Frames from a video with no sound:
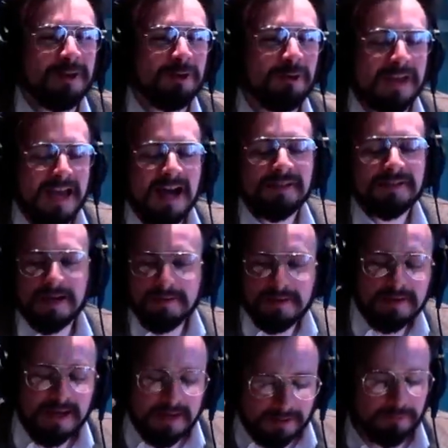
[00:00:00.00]
Yeah. So they had
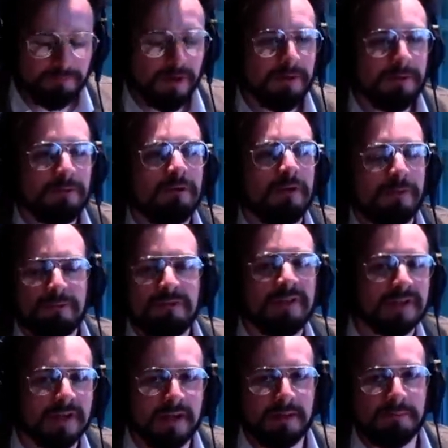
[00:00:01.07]
to run through it
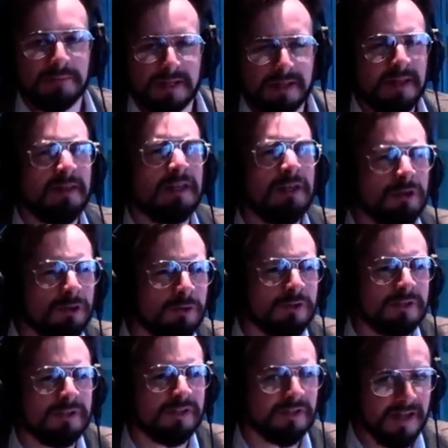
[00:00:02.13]
three times, and then they
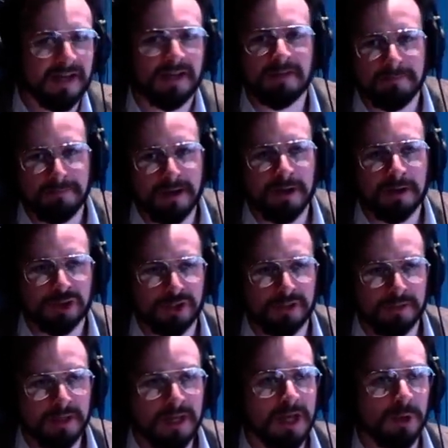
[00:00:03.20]
used the second
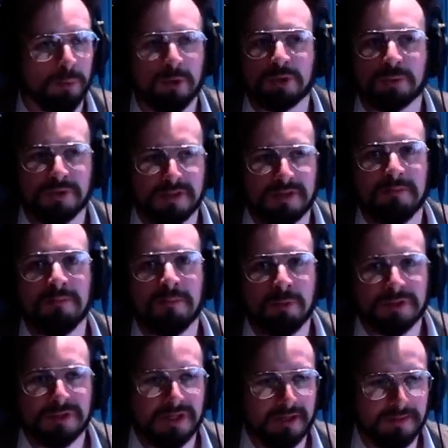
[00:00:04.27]
version, which was the
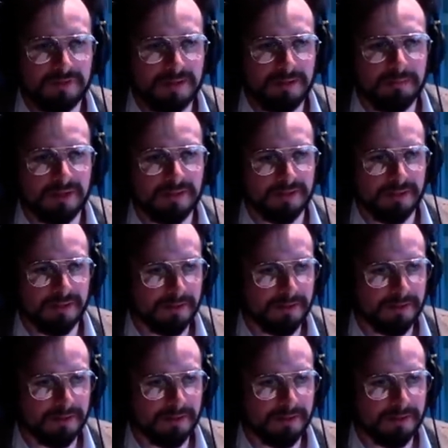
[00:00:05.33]
most kind of seamless.